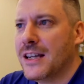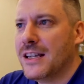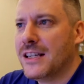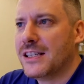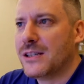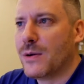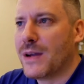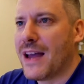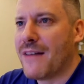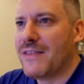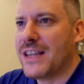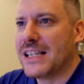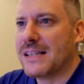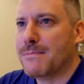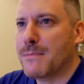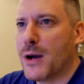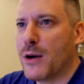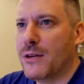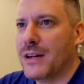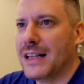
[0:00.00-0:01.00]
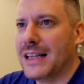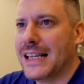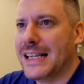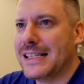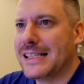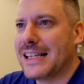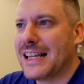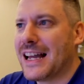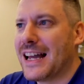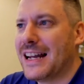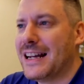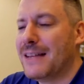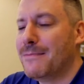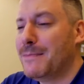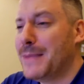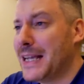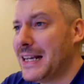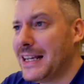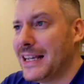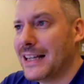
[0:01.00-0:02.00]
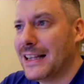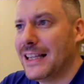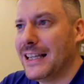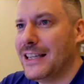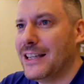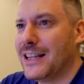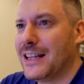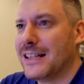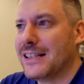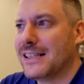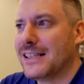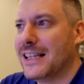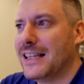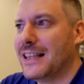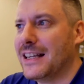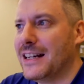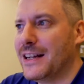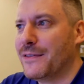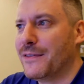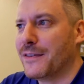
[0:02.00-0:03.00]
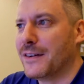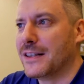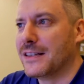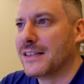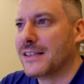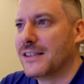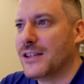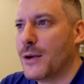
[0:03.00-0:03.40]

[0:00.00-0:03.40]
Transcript: So we have this Mona Lisa and immediately you can see the difference.